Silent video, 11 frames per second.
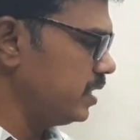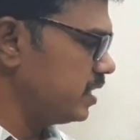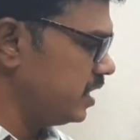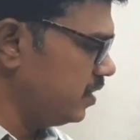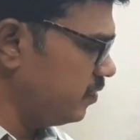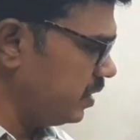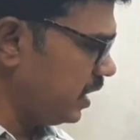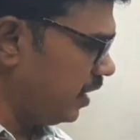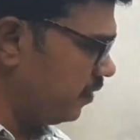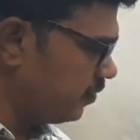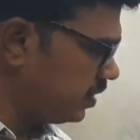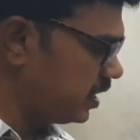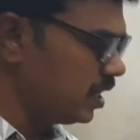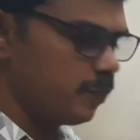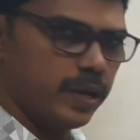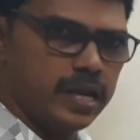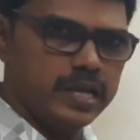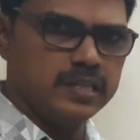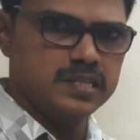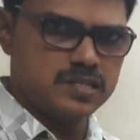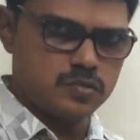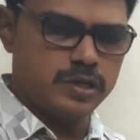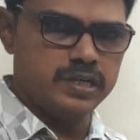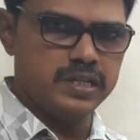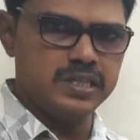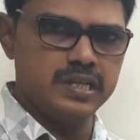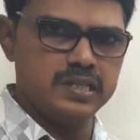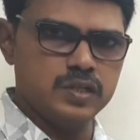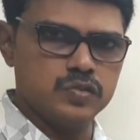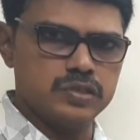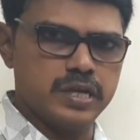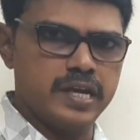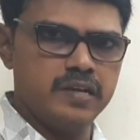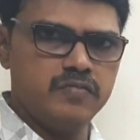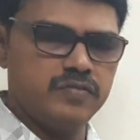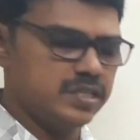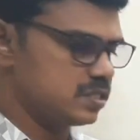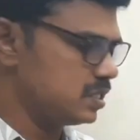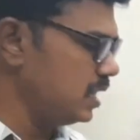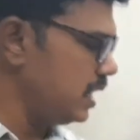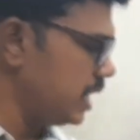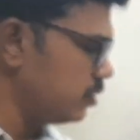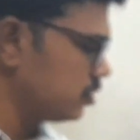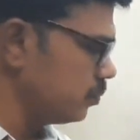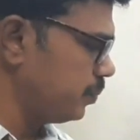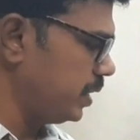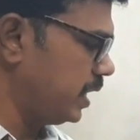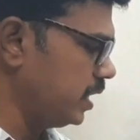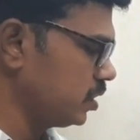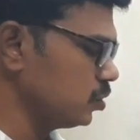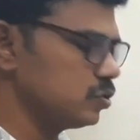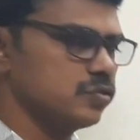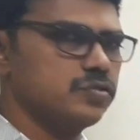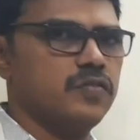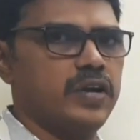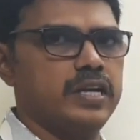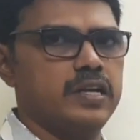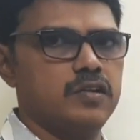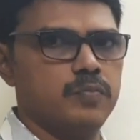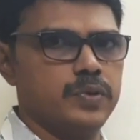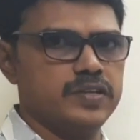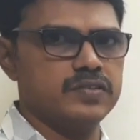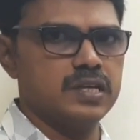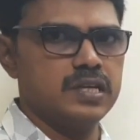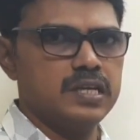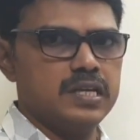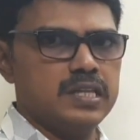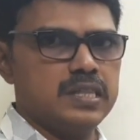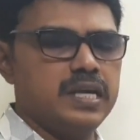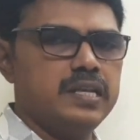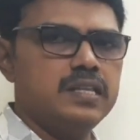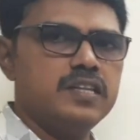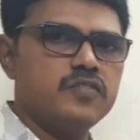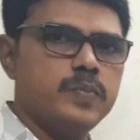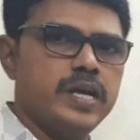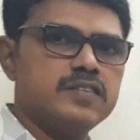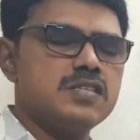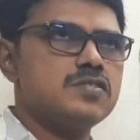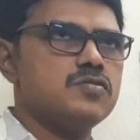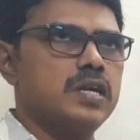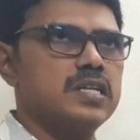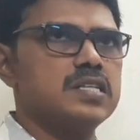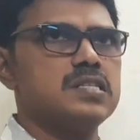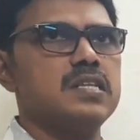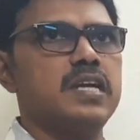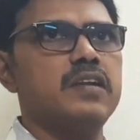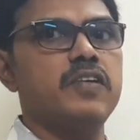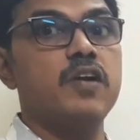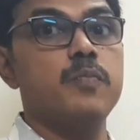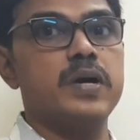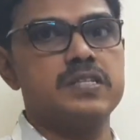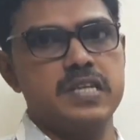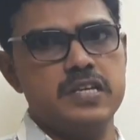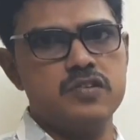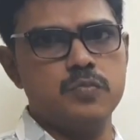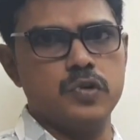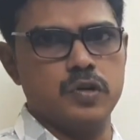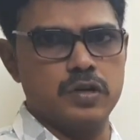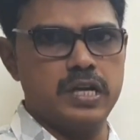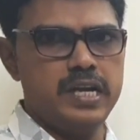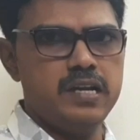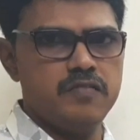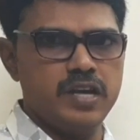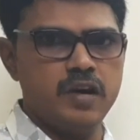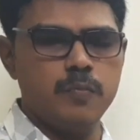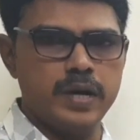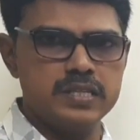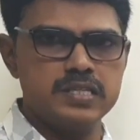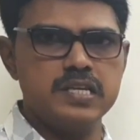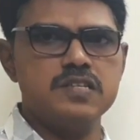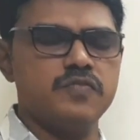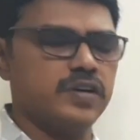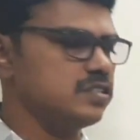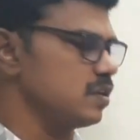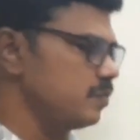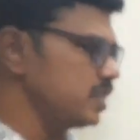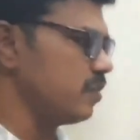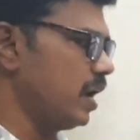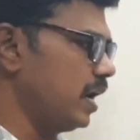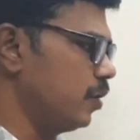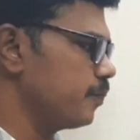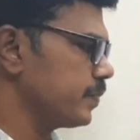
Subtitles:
Even after paying this 23,000, we still have to pay 2,500 rupees. Then this makes us to understand that we have purchased more, right? We have purchased for some other value.